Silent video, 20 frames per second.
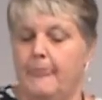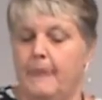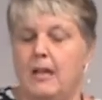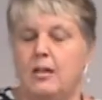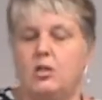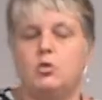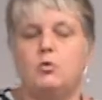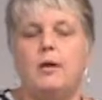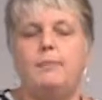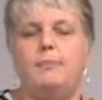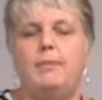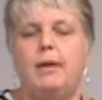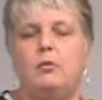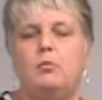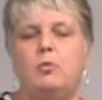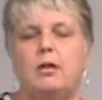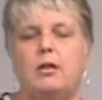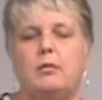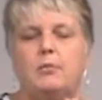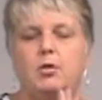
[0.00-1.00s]
So I made
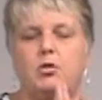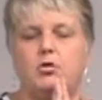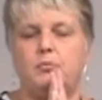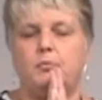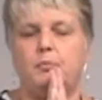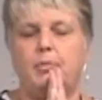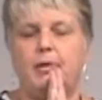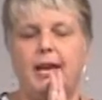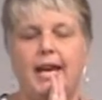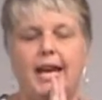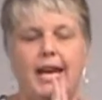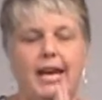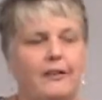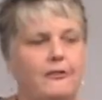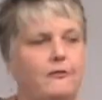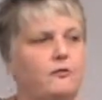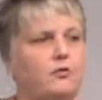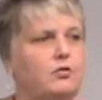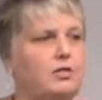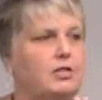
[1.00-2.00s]
one of the most
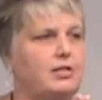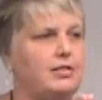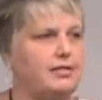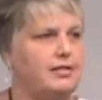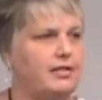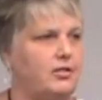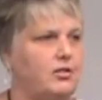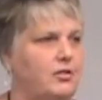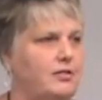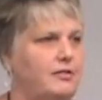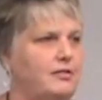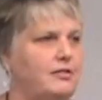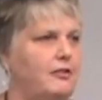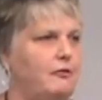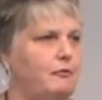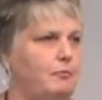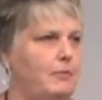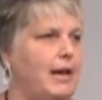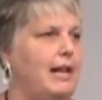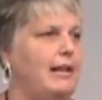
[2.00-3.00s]
painful decisions
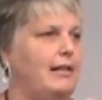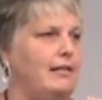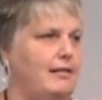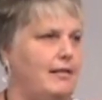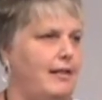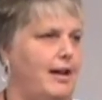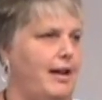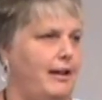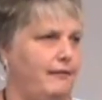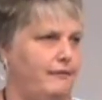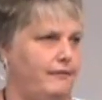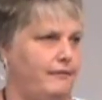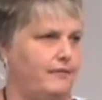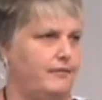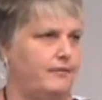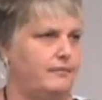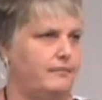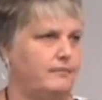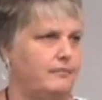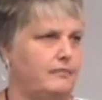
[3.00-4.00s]
of my life.
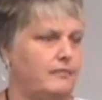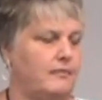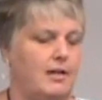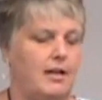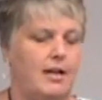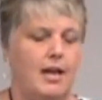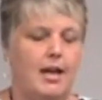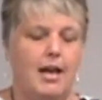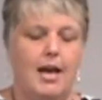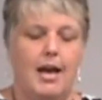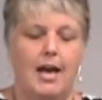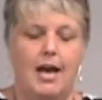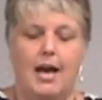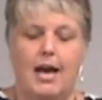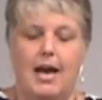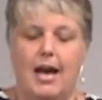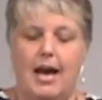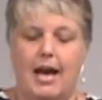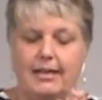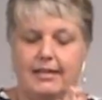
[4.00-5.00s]

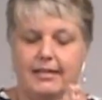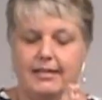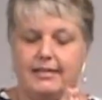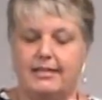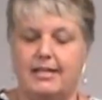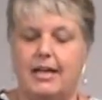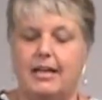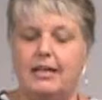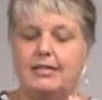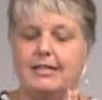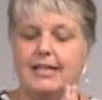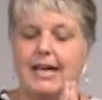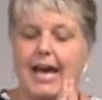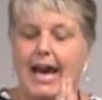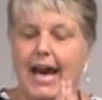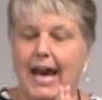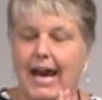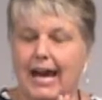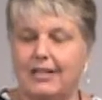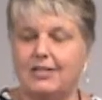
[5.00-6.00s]
I decided to
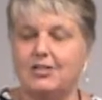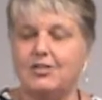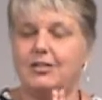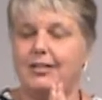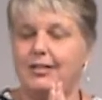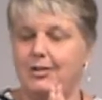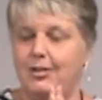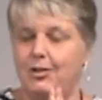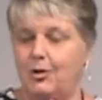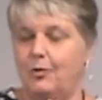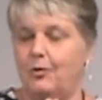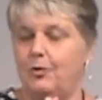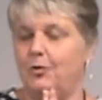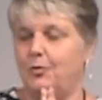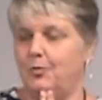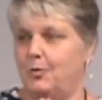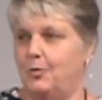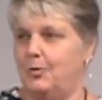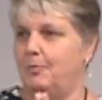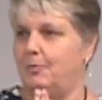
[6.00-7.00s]
actually go
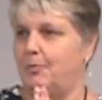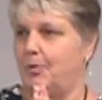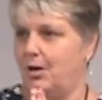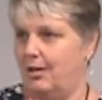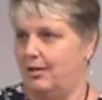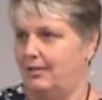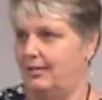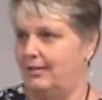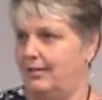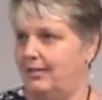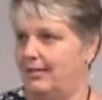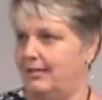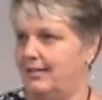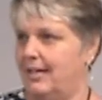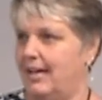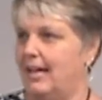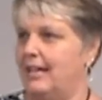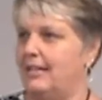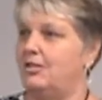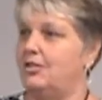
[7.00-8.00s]
through the boxes
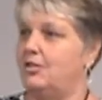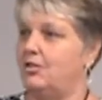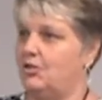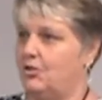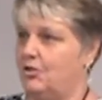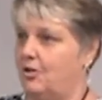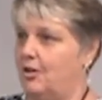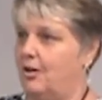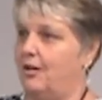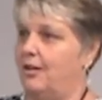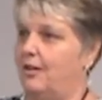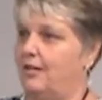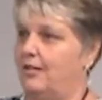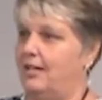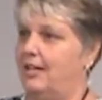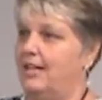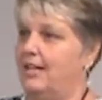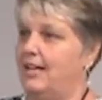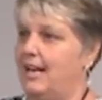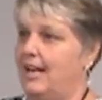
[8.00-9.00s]
and discard
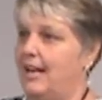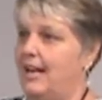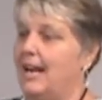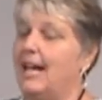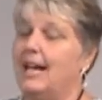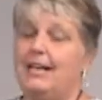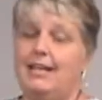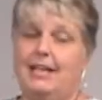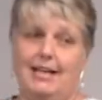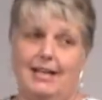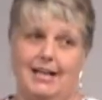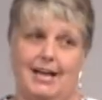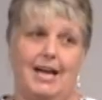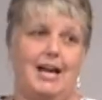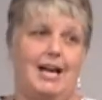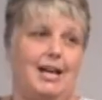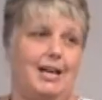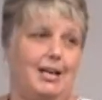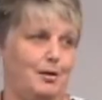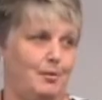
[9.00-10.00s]

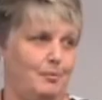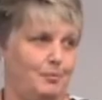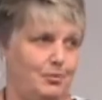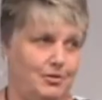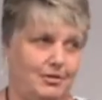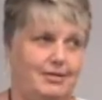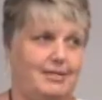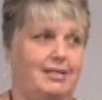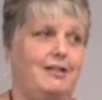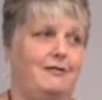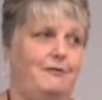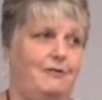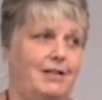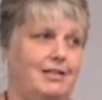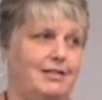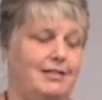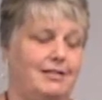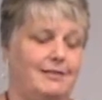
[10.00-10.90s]
99% of it.